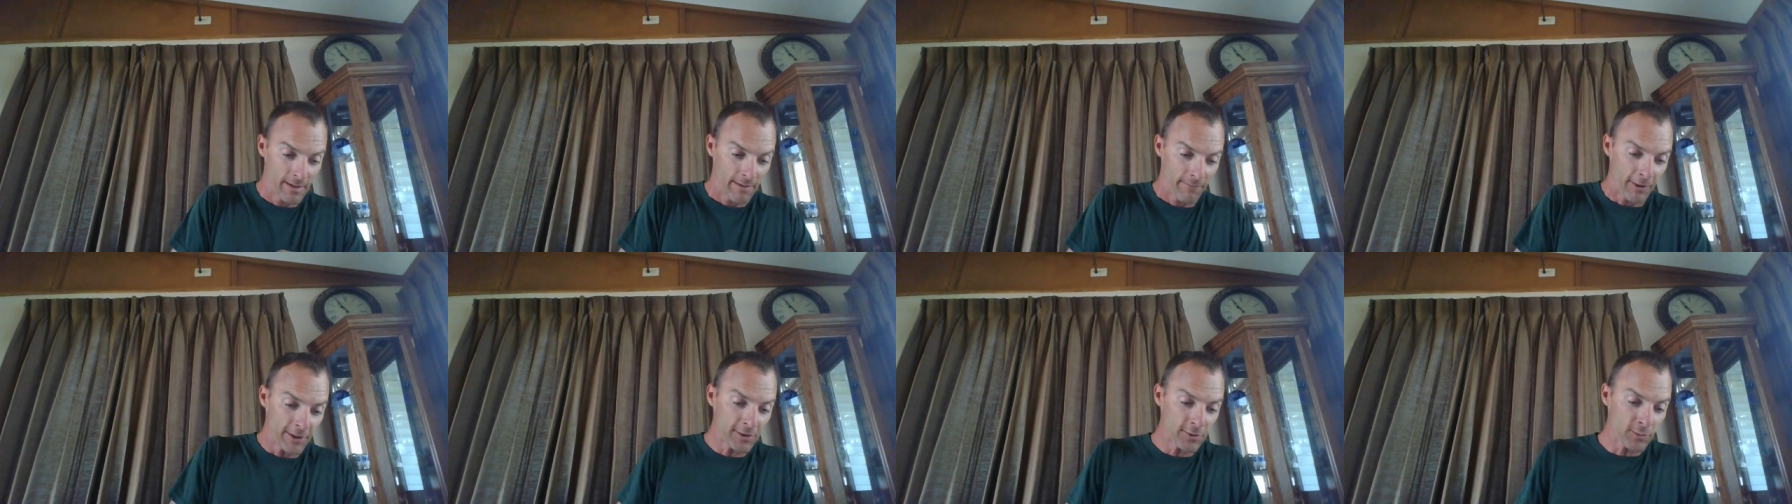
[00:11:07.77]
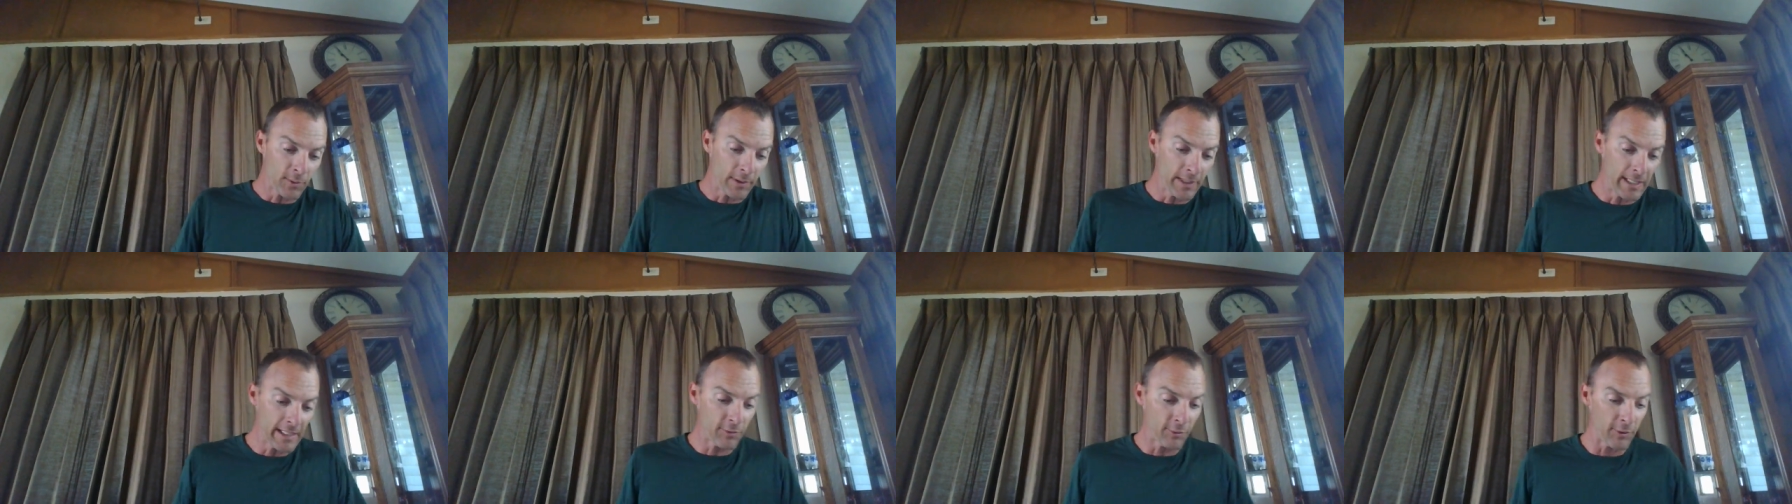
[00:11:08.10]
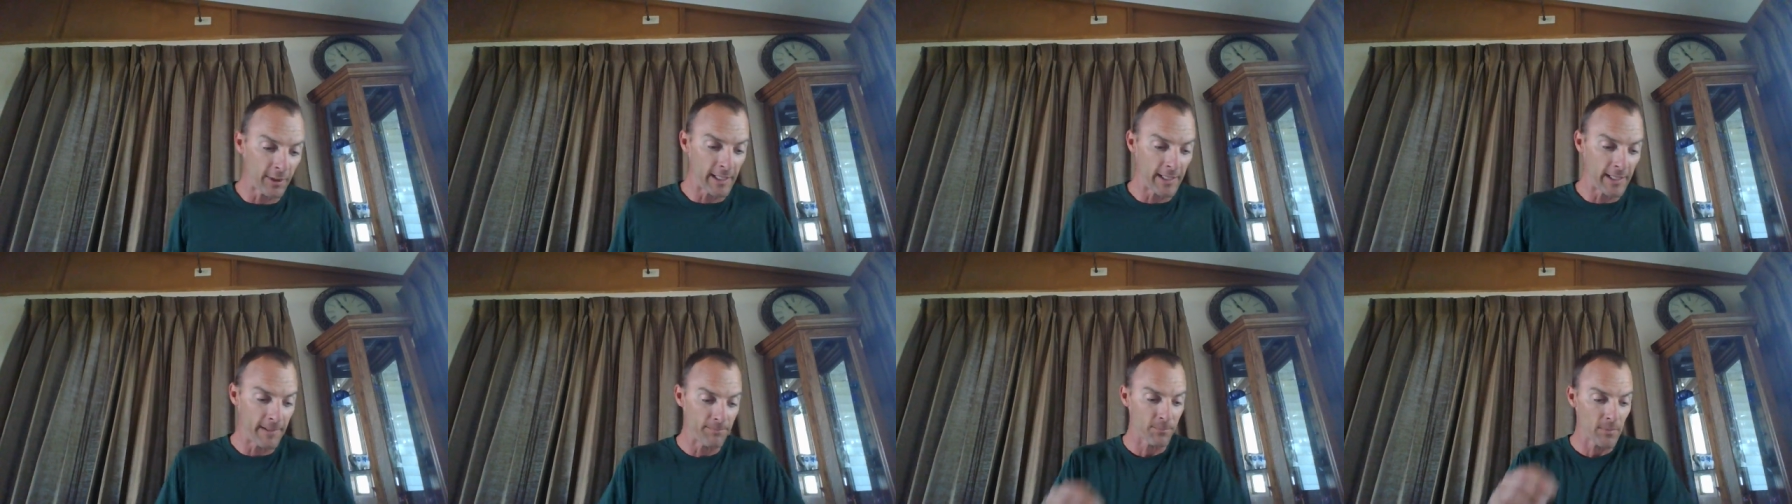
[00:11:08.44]
Verse
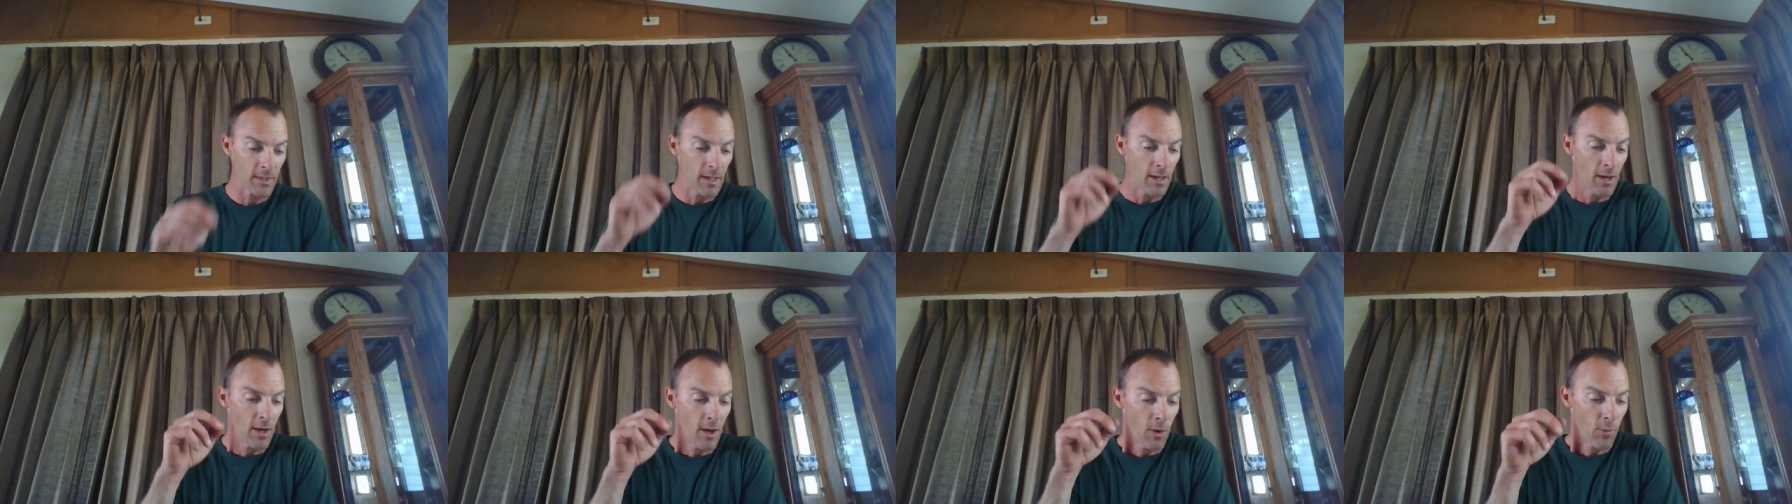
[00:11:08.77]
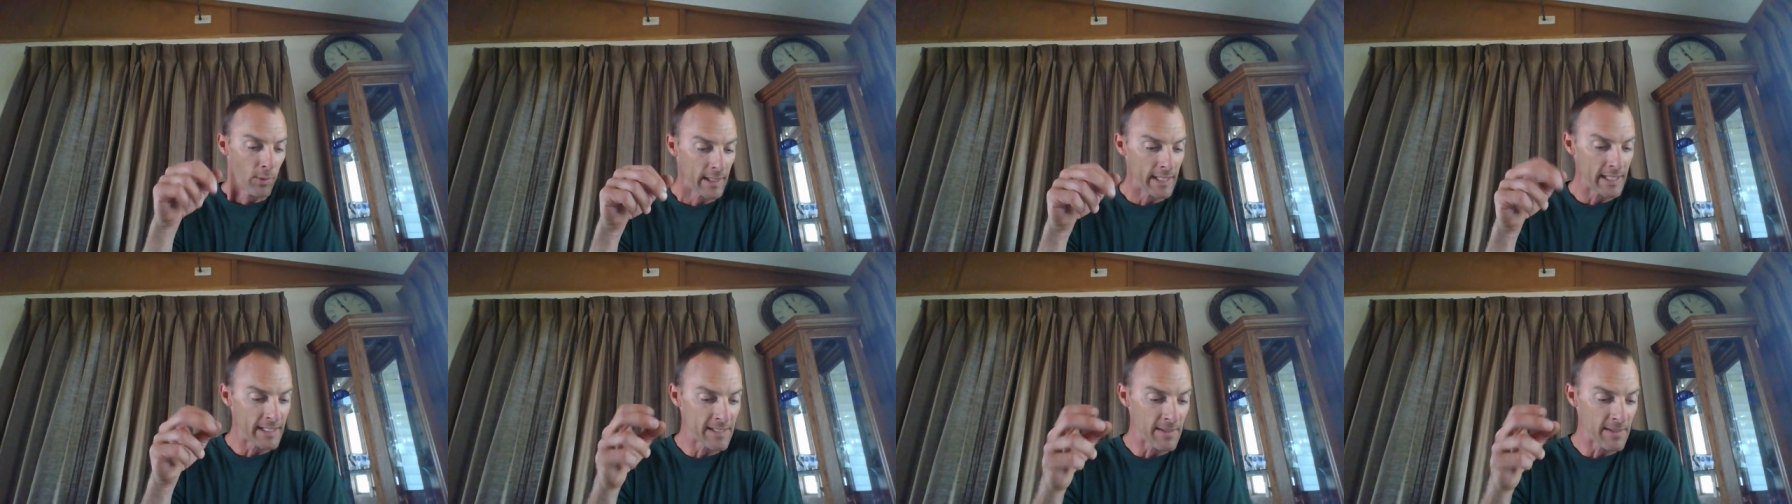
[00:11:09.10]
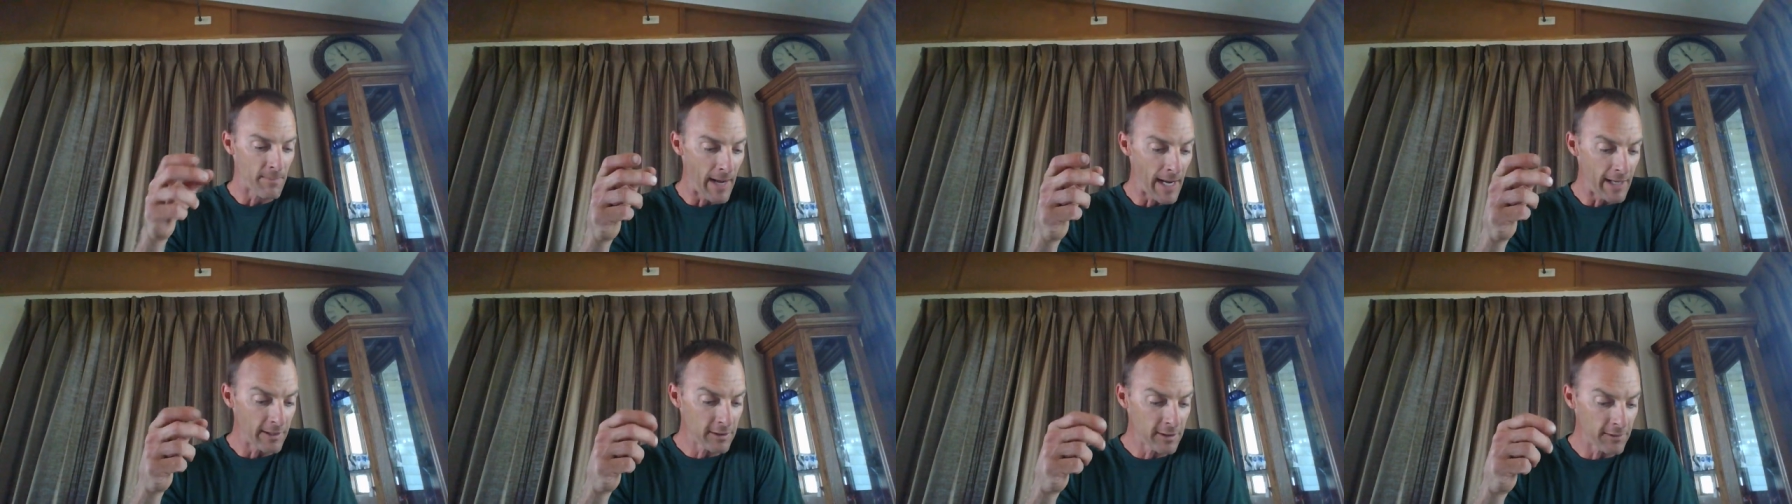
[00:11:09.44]
23 When he is
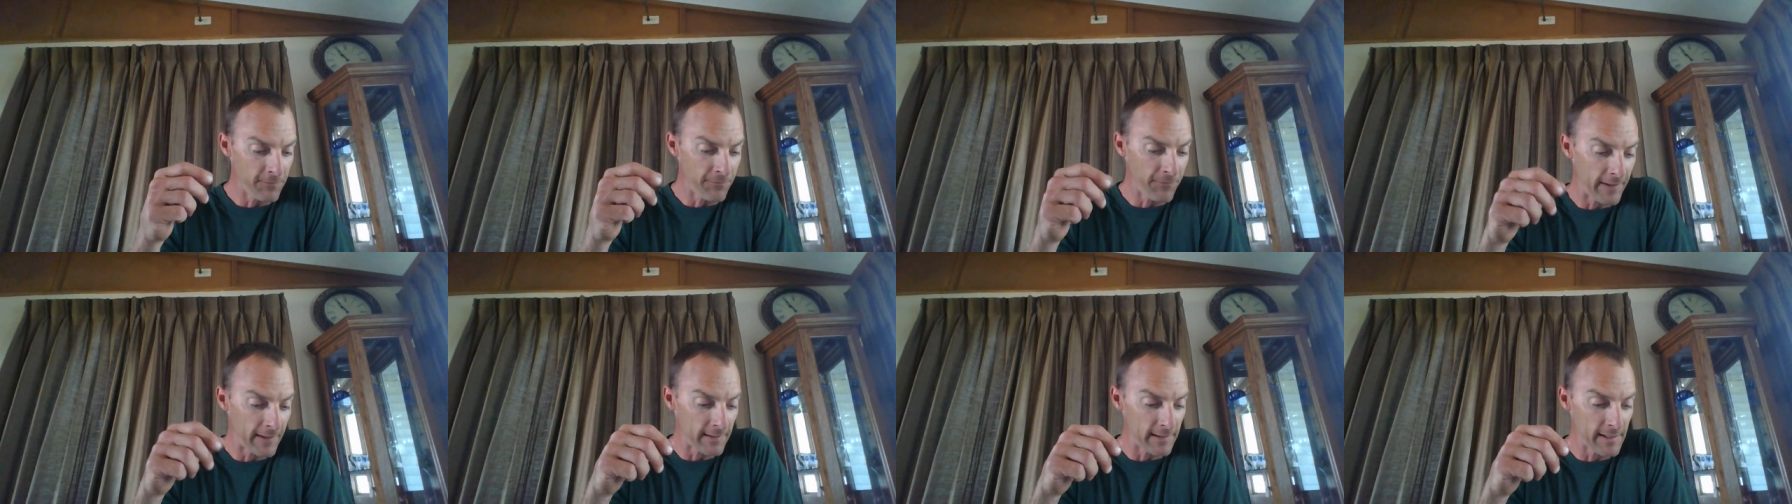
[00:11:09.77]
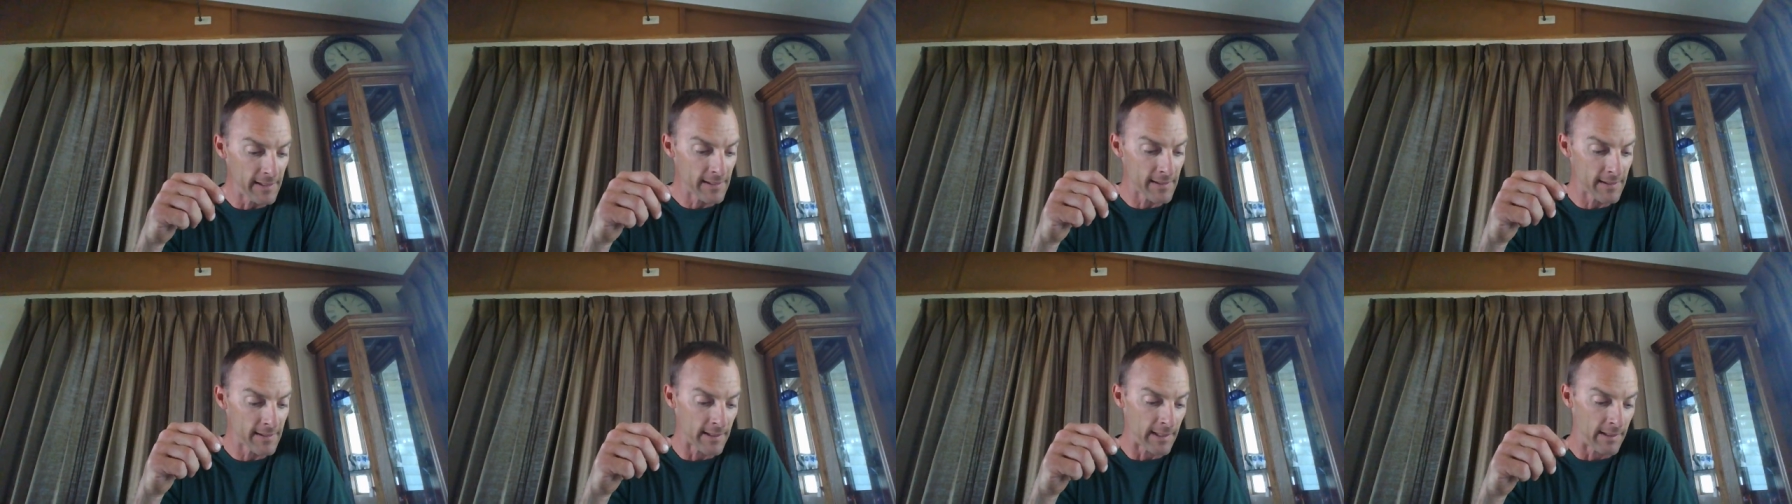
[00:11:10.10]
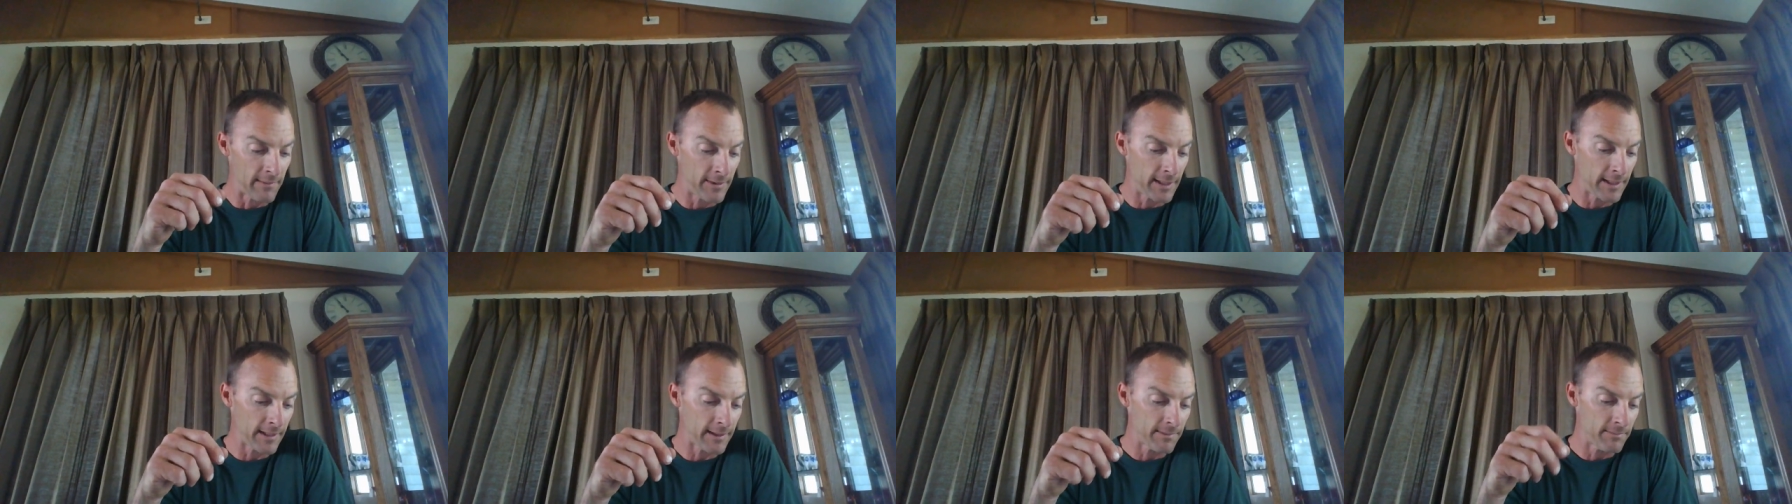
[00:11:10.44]
about to fill his
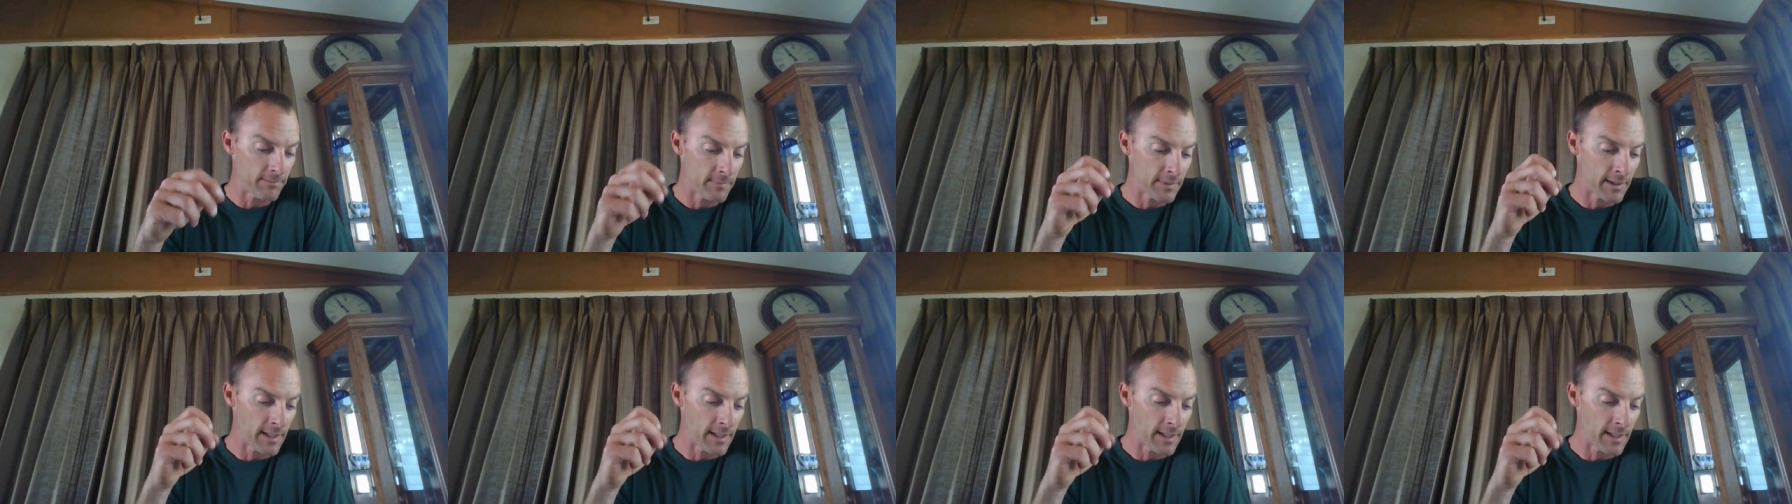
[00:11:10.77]
stomach,